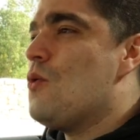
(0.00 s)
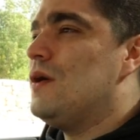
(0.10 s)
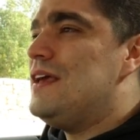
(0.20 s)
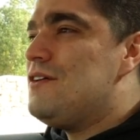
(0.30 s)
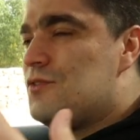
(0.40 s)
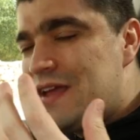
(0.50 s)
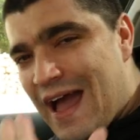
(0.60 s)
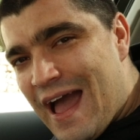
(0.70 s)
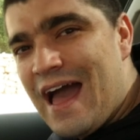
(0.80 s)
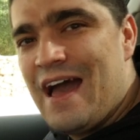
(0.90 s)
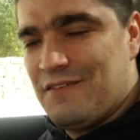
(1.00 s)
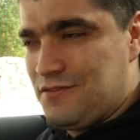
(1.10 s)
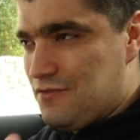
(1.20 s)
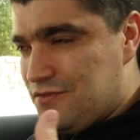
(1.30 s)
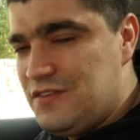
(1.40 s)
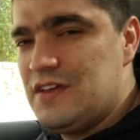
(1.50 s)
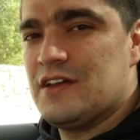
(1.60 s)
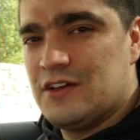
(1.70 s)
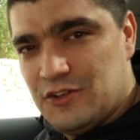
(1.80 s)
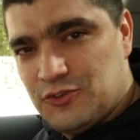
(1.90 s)
Well, if we have
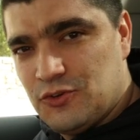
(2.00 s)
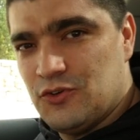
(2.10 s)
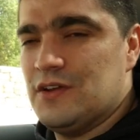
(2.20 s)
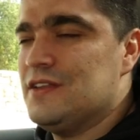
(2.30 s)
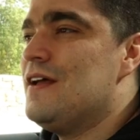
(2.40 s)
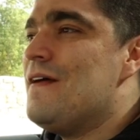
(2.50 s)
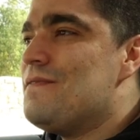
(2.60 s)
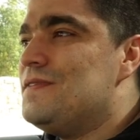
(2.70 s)
vehicle to grid,